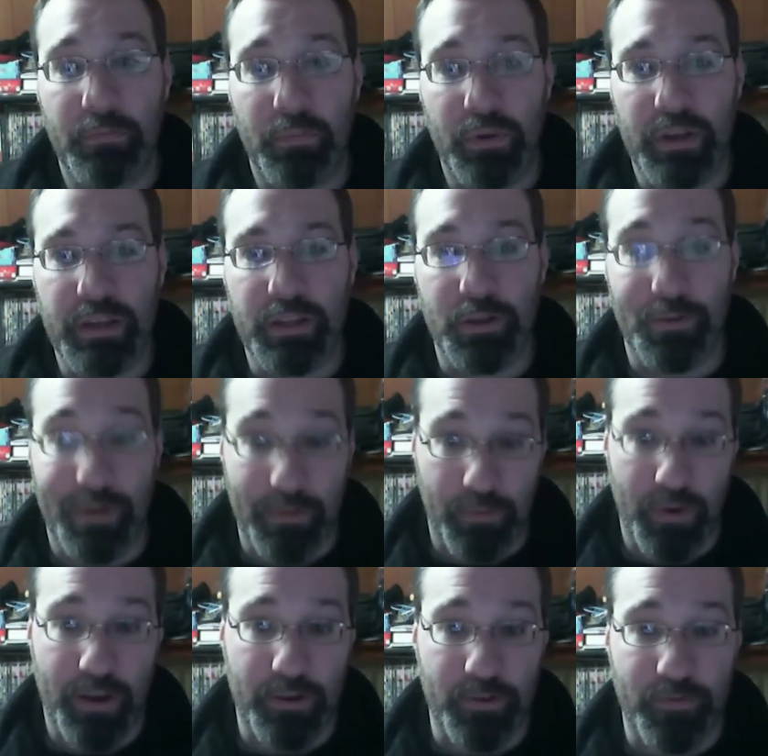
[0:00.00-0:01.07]
bringing you a
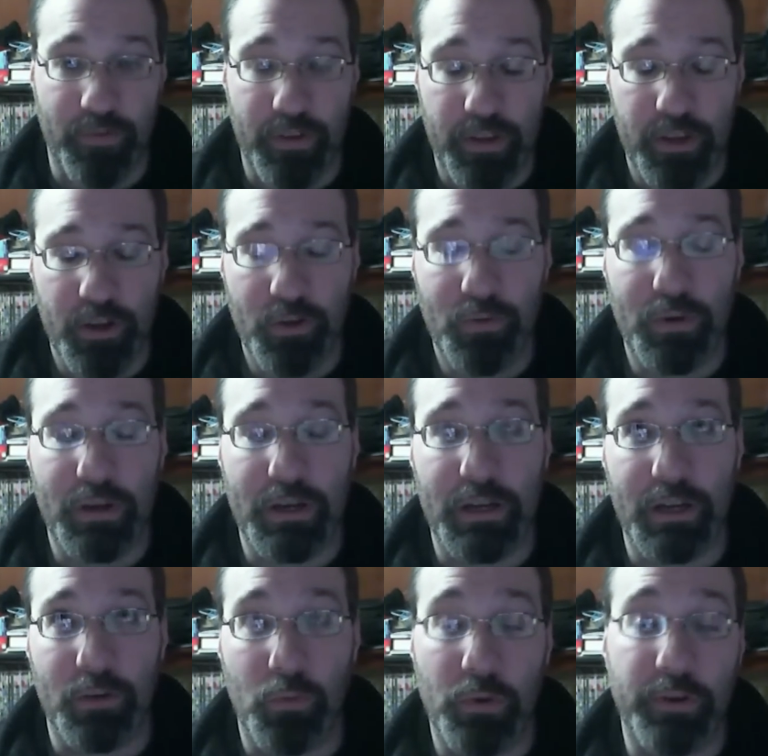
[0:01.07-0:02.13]
brand new
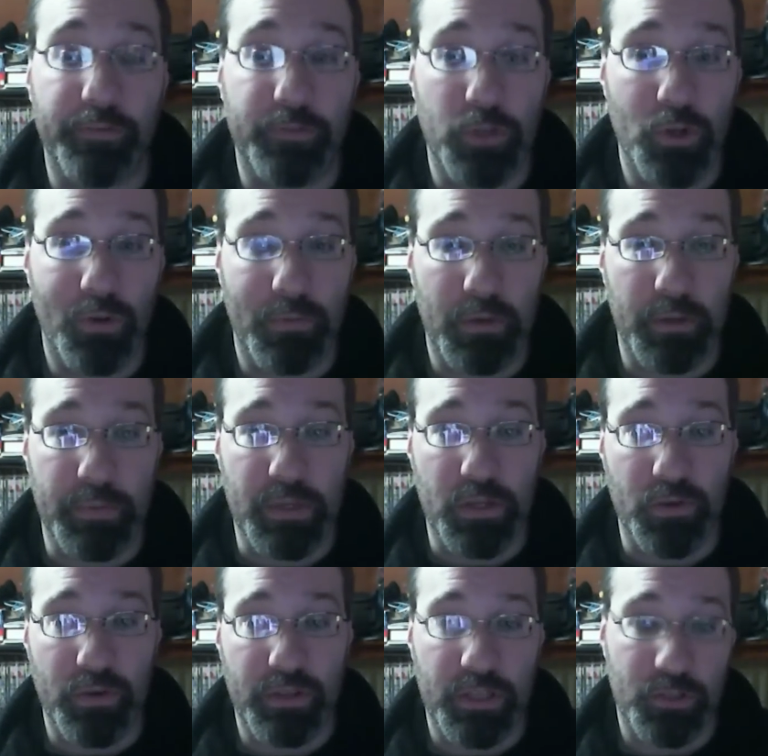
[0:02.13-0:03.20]
video, one of two I'm going to be
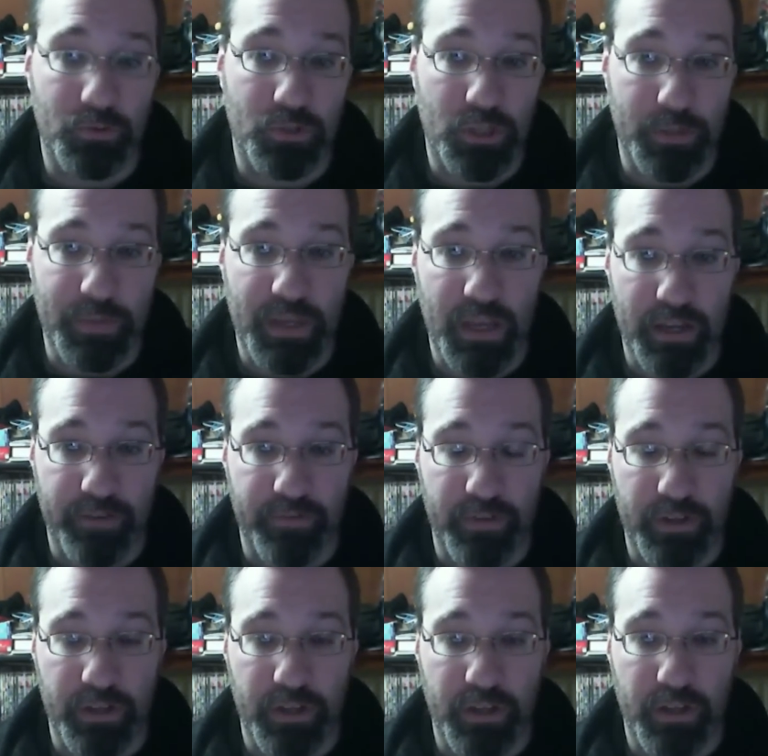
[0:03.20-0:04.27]
doing. This one's going to be kind of
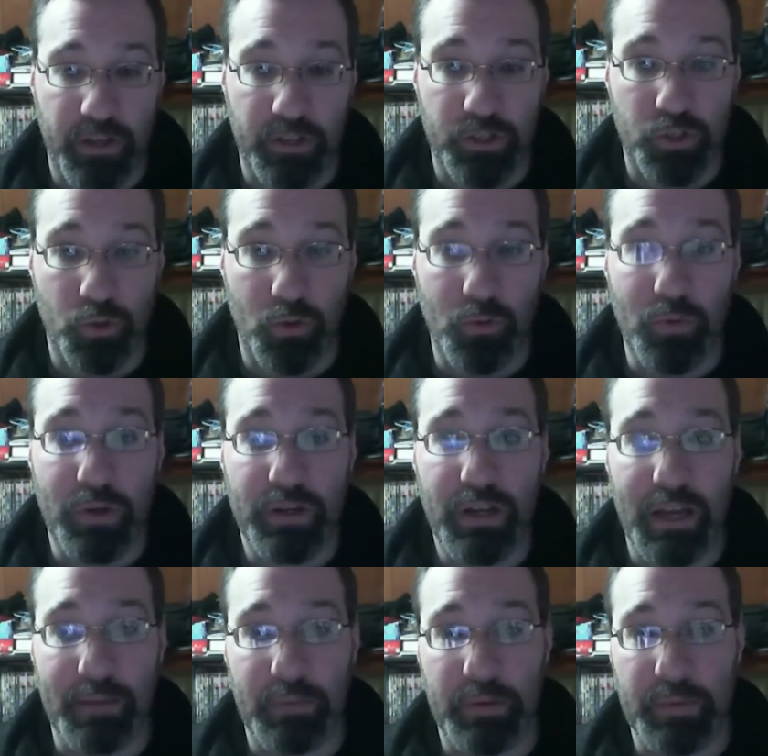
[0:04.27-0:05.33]
a short one.
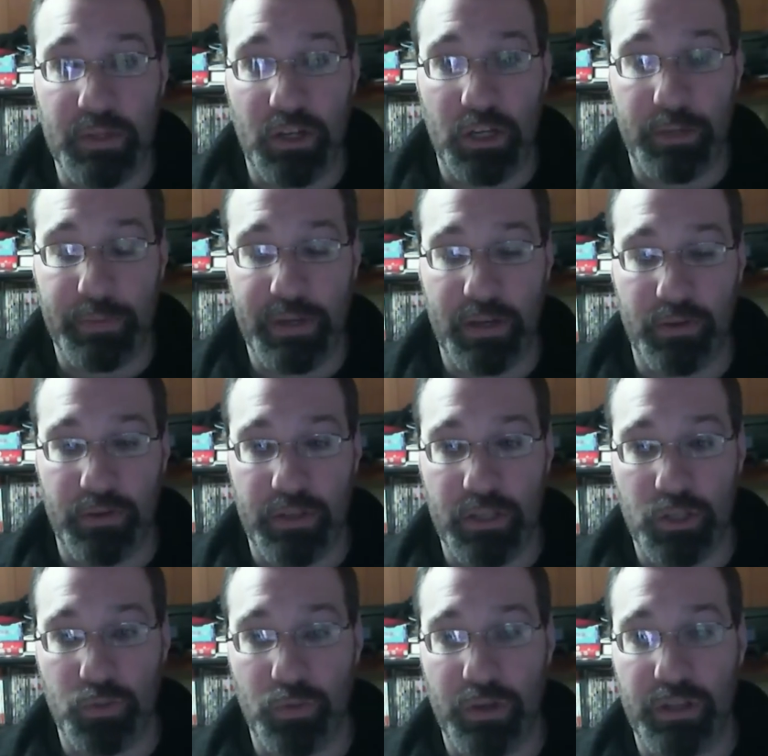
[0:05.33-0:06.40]
I'm going to be talking about, in
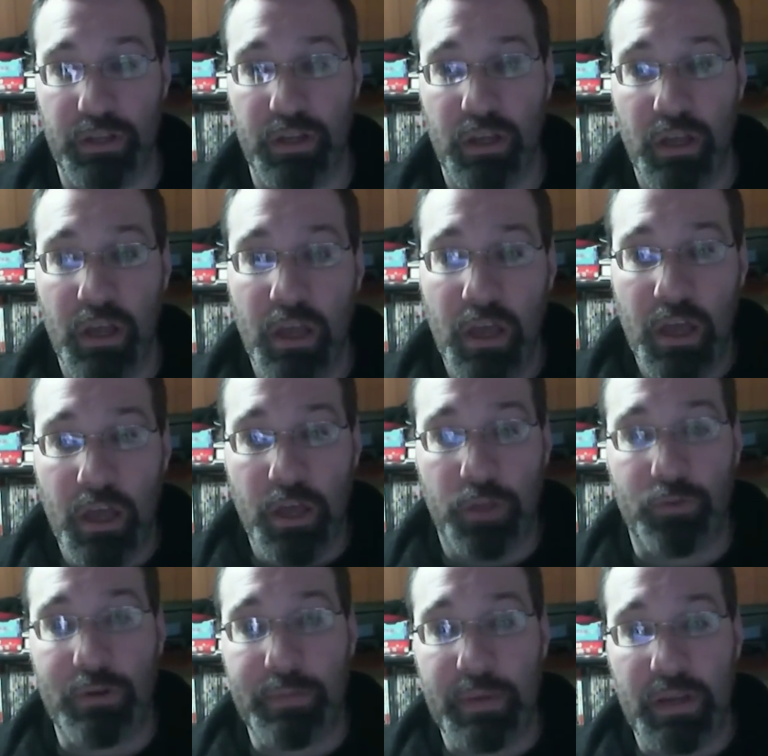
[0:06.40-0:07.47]
this one,
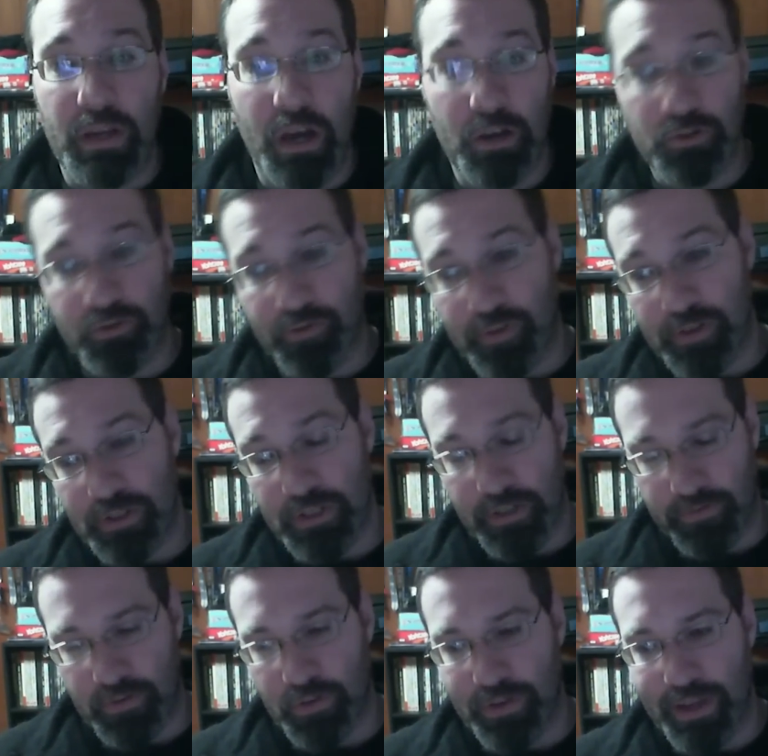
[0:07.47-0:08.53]
3 big controversies
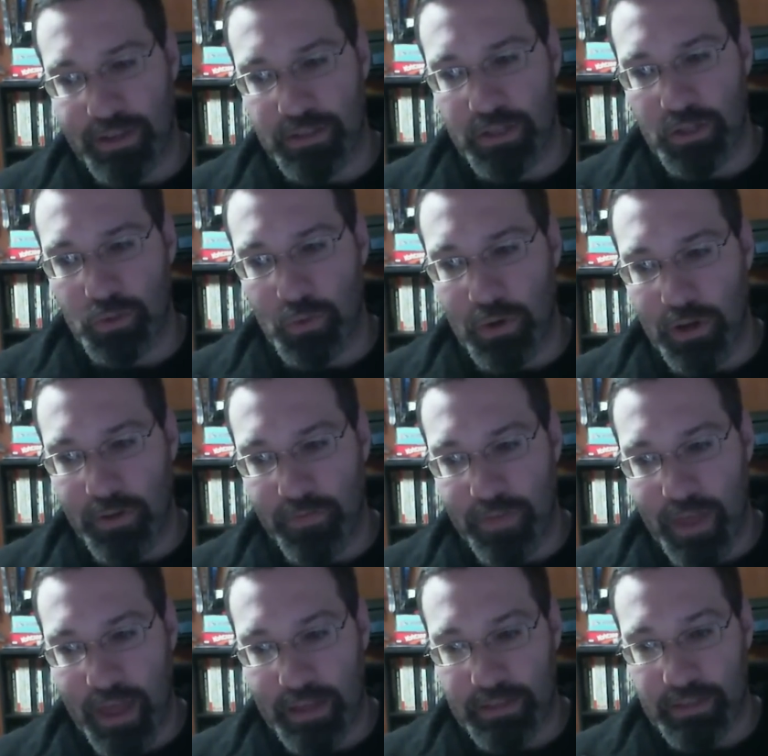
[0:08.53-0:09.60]
of 2012
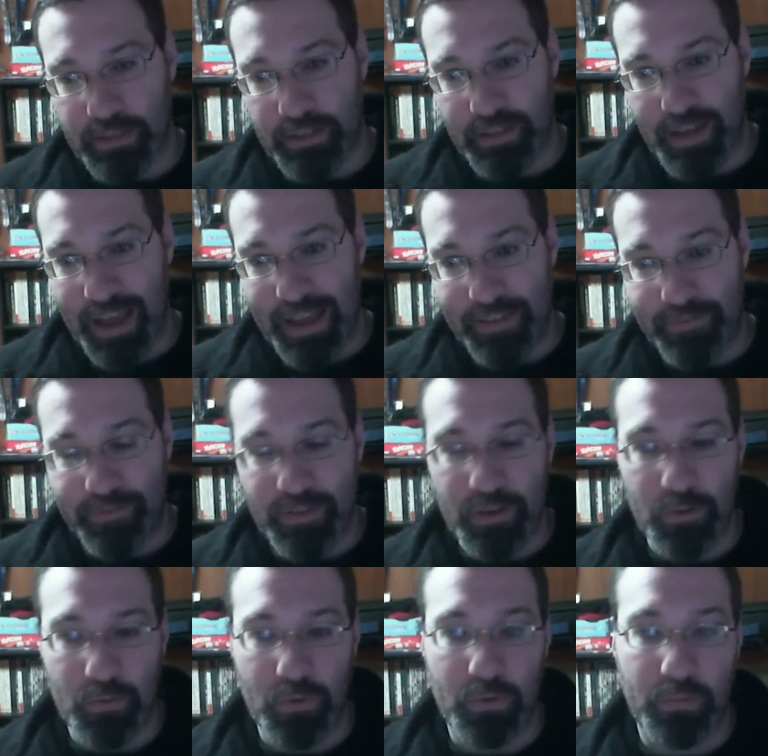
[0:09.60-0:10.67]
that I
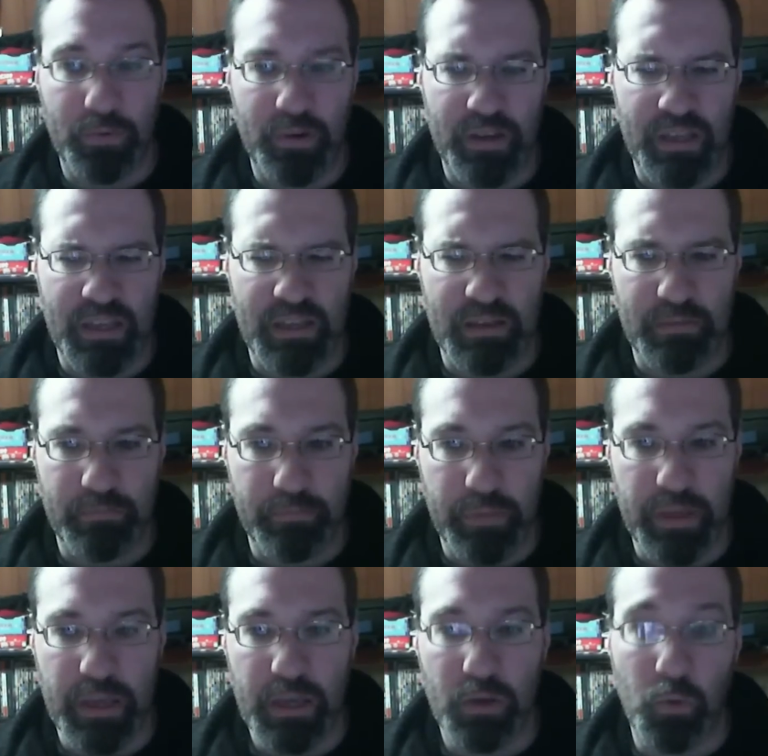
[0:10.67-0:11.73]
feel were pretty
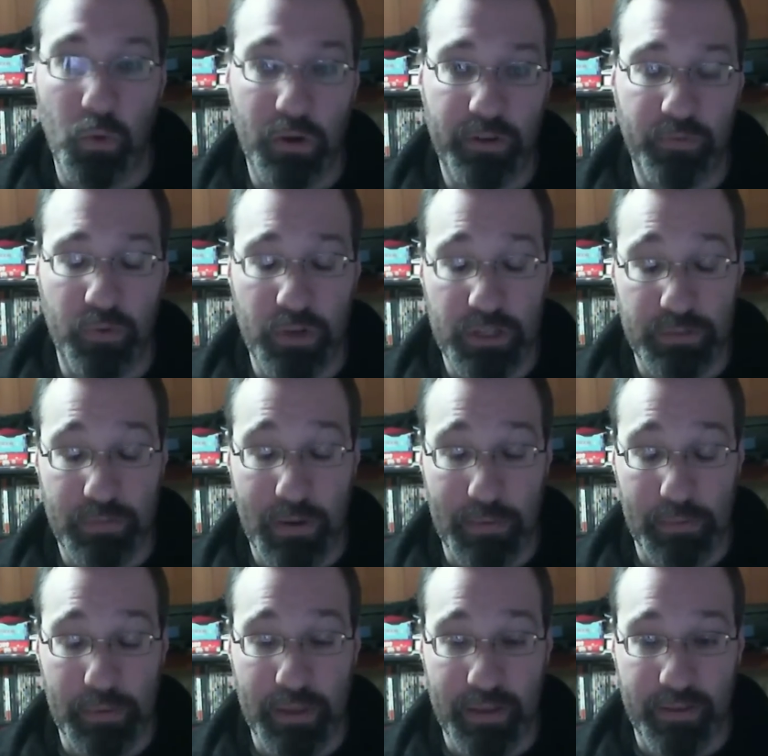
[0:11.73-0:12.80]
big, one of which
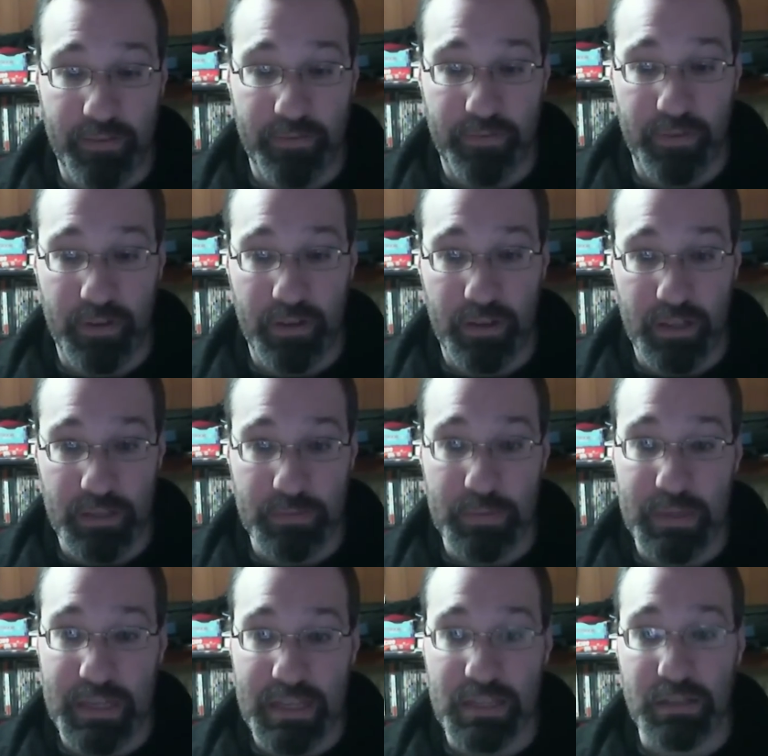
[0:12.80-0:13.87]
probably has
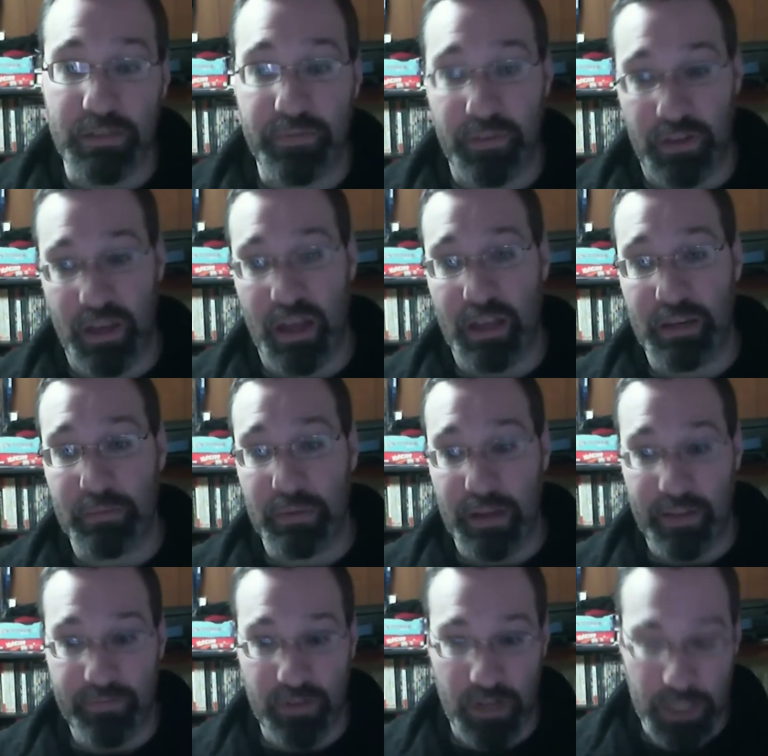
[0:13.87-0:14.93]
been easily forgotten, but
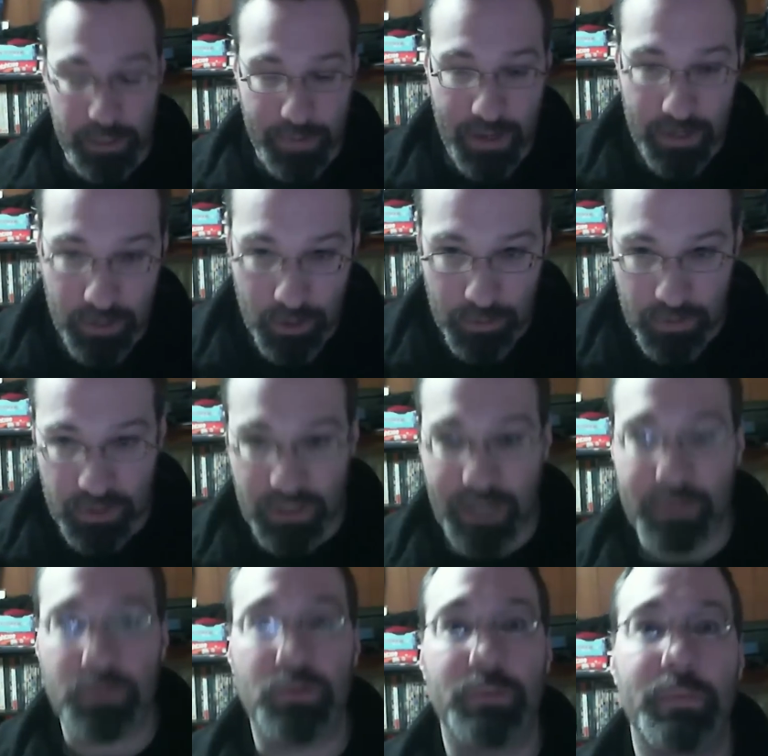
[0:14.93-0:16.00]
I've talked about it numerous
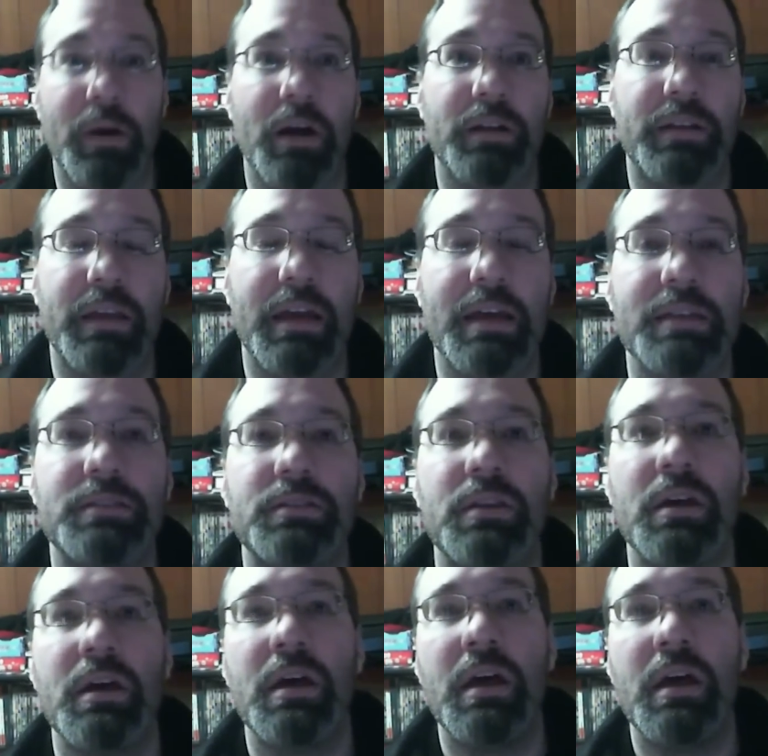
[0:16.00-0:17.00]
times through the podcast.